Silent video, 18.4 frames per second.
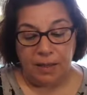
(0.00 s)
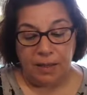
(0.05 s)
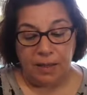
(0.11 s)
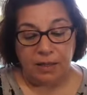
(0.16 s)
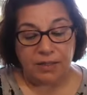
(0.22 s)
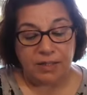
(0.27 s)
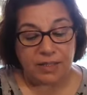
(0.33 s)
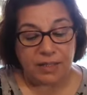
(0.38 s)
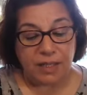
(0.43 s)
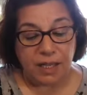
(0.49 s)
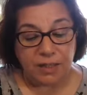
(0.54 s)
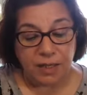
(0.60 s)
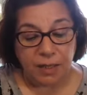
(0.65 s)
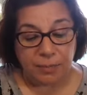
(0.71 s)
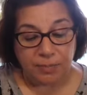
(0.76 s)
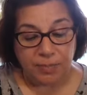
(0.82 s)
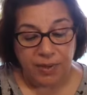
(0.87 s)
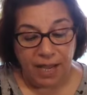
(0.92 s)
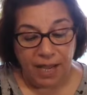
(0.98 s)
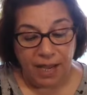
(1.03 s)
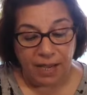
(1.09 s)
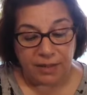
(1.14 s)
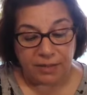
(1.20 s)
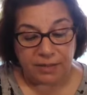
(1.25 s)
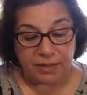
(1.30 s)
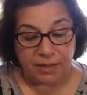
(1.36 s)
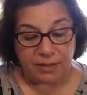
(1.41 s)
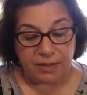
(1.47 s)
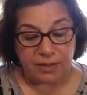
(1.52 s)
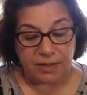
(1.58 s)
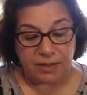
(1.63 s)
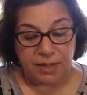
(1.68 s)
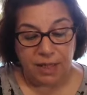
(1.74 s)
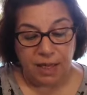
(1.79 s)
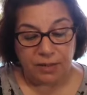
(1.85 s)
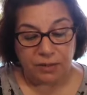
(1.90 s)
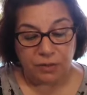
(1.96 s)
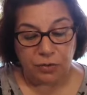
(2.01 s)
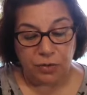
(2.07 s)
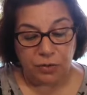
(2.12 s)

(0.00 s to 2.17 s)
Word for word: It is gonna pass. It is not